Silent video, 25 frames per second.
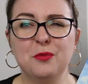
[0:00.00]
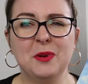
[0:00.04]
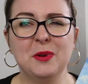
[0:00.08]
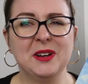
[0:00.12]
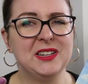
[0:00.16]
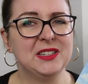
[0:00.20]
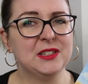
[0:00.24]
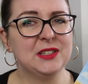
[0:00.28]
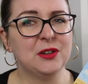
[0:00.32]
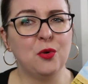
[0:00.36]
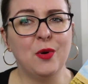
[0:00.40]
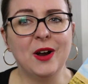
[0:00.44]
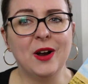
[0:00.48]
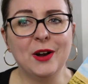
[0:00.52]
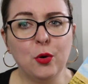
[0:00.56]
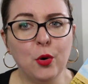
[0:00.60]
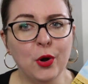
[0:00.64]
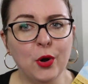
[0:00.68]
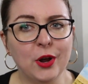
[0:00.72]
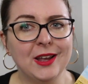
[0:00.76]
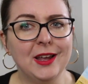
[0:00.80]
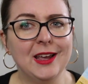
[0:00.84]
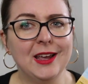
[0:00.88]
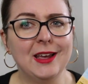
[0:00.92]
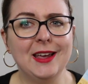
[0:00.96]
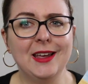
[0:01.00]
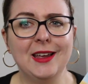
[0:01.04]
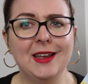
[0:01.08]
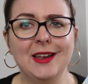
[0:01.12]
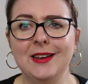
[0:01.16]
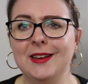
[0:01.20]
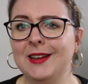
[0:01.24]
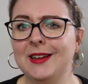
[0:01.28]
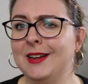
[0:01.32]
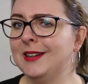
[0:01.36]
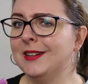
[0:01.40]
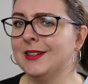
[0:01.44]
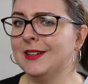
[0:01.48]
but he's quite a quirky kid.
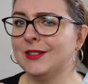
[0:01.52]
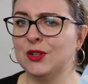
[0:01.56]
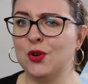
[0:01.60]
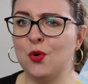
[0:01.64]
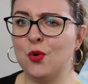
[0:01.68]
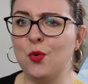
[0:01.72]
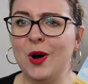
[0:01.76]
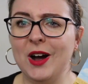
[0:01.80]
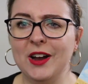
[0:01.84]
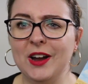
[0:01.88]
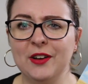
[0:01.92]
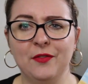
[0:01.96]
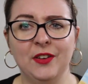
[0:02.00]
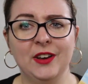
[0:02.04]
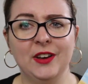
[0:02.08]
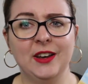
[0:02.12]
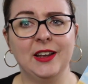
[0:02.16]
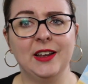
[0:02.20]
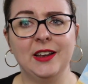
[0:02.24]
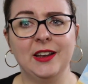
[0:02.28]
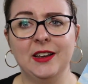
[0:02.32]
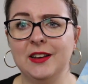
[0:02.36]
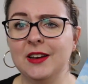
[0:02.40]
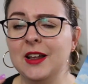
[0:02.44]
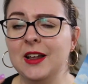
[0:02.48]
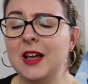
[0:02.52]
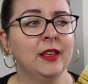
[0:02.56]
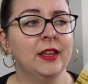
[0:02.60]
He doesn't quite fit in.